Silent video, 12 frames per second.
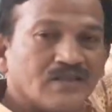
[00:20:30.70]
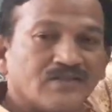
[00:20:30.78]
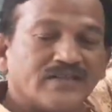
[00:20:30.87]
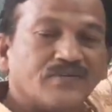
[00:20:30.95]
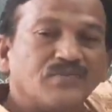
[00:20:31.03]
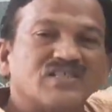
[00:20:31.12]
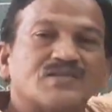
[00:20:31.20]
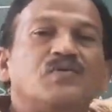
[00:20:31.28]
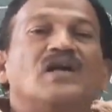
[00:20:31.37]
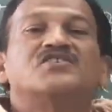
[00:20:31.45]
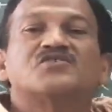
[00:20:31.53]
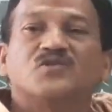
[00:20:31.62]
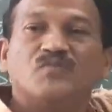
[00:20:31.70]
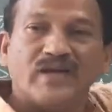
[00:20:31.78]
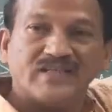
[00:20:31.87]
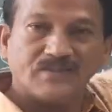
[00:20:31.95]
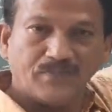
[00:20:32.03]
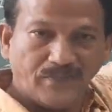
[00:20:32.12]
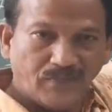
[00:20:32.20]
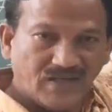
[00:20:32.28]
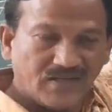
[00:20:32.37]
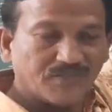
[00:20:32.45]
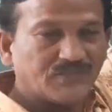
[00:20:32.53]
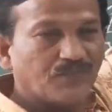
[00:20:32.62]
that means fails to make the
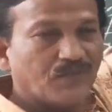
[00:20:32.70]
payment of the